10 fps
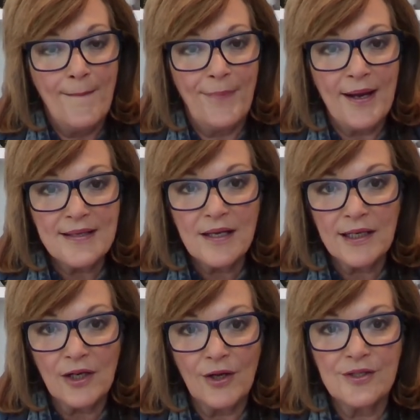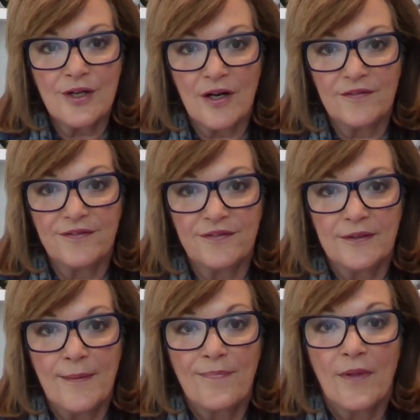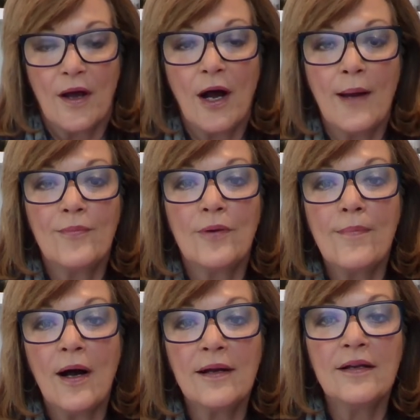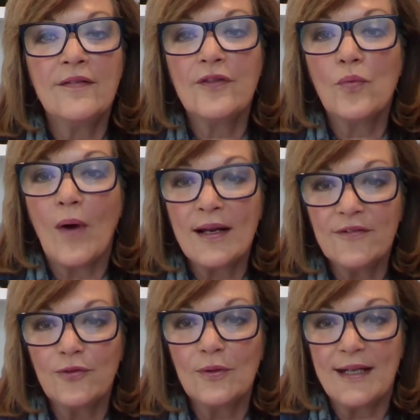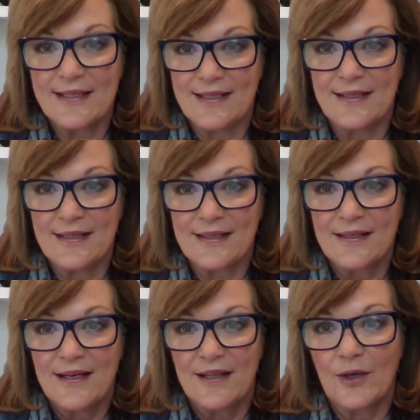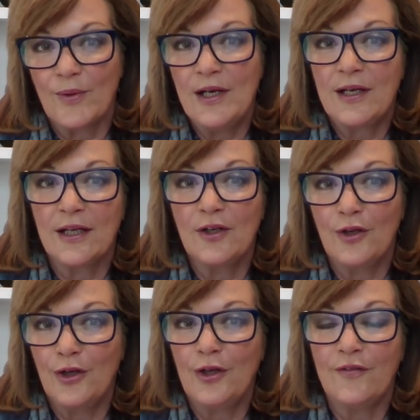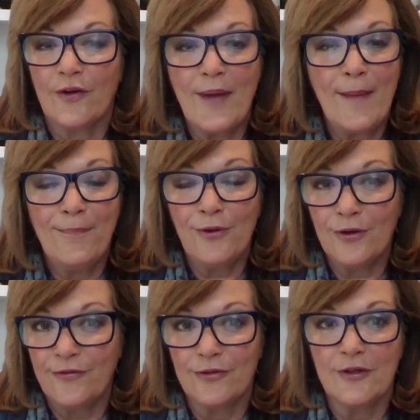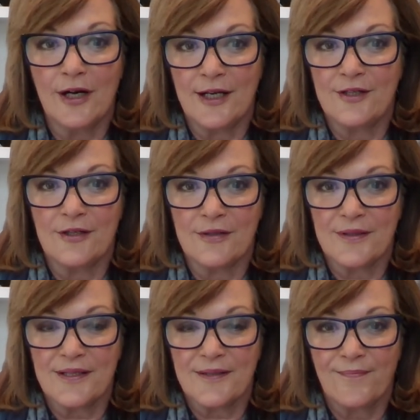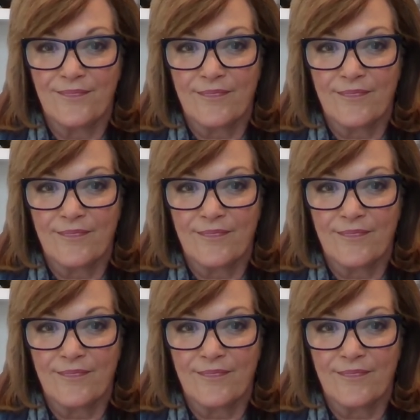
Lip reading: But as I close off, I am reminded of the wonderful lessons that we can learn from our beautiful guide dogs.